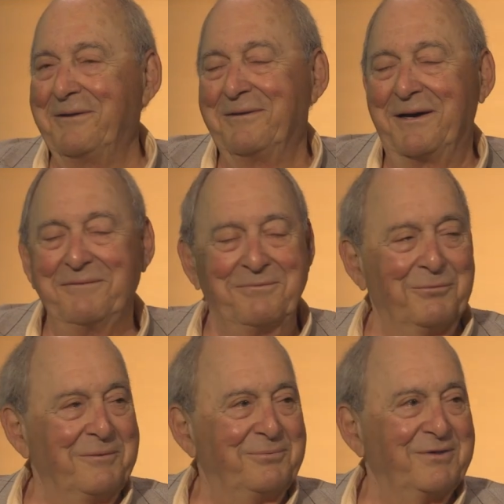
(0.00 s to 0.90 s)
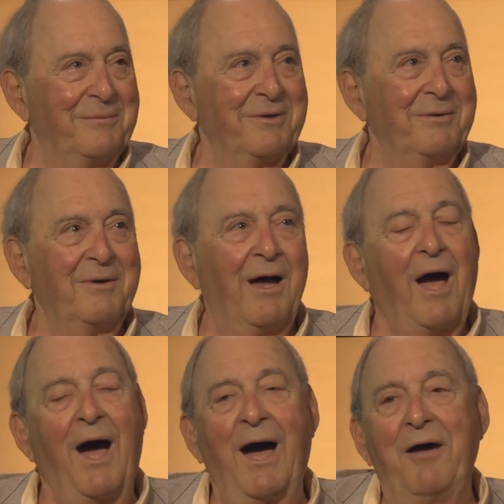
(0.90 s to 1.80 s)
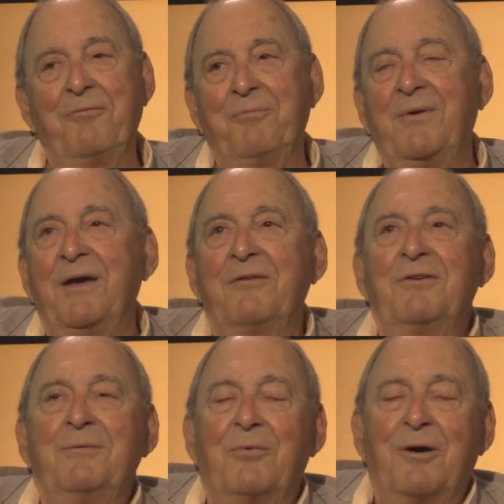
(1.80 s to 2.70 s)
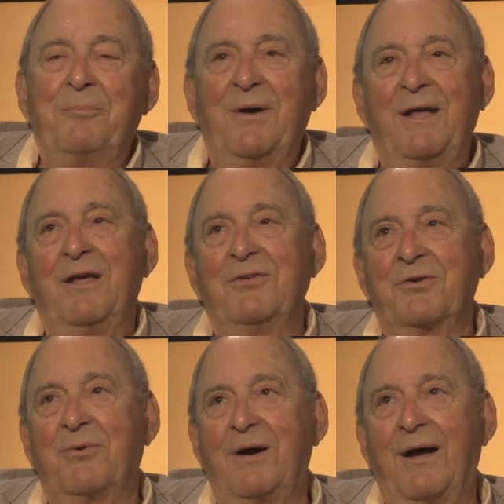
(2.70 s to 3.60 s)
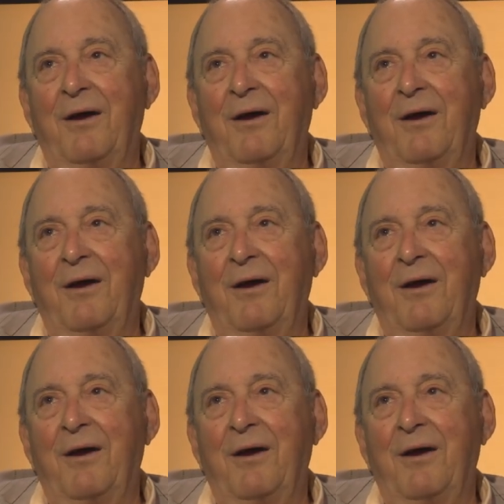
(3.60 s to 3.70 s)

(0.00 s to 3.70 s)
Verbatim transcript: mean, I when somebody, I've given more paintings away.